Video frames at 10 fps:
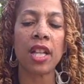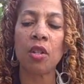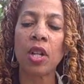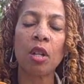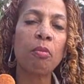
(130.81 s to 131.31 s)
and
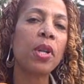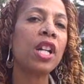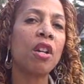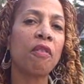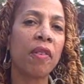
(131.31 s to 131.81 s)
then you're going to put
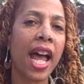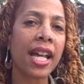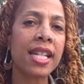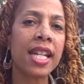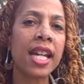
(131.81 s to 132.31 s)
in your
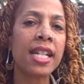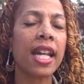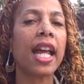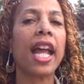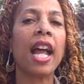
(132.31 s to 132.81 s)
flax seeds
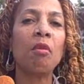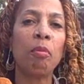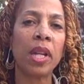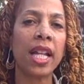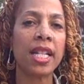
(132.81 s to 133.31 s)

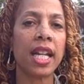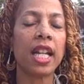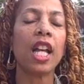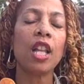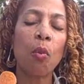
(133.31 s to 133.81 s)
and blend it.